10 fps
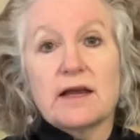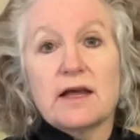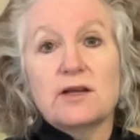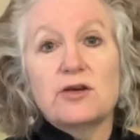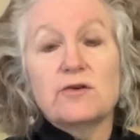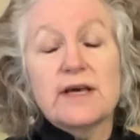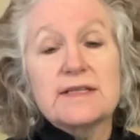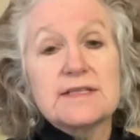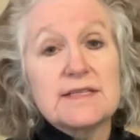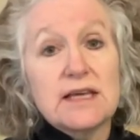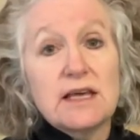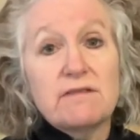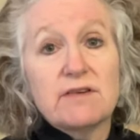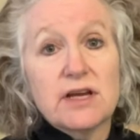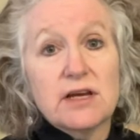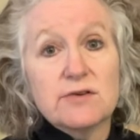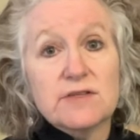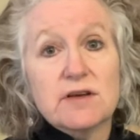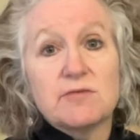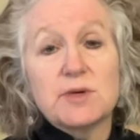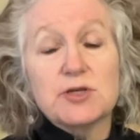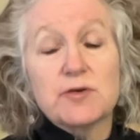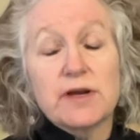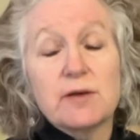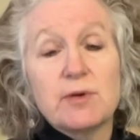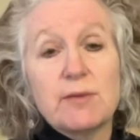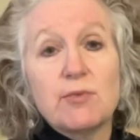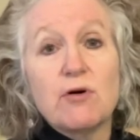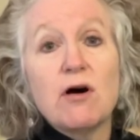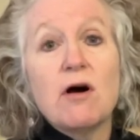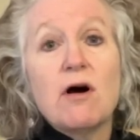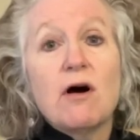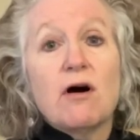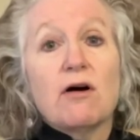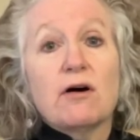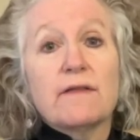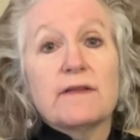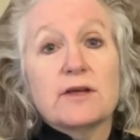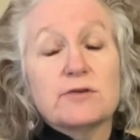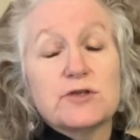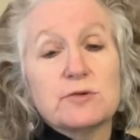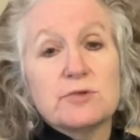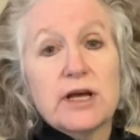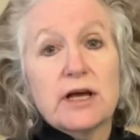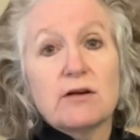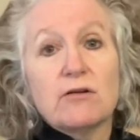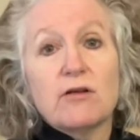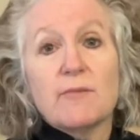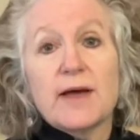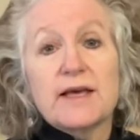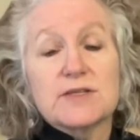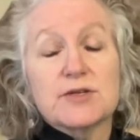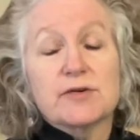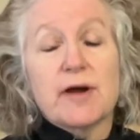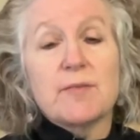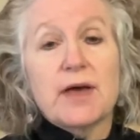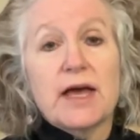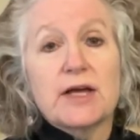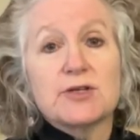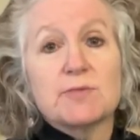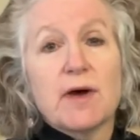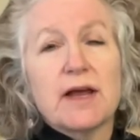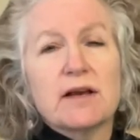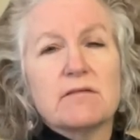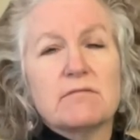And you can see videos of me treating people on the YouTube channel, on my Instagram page, my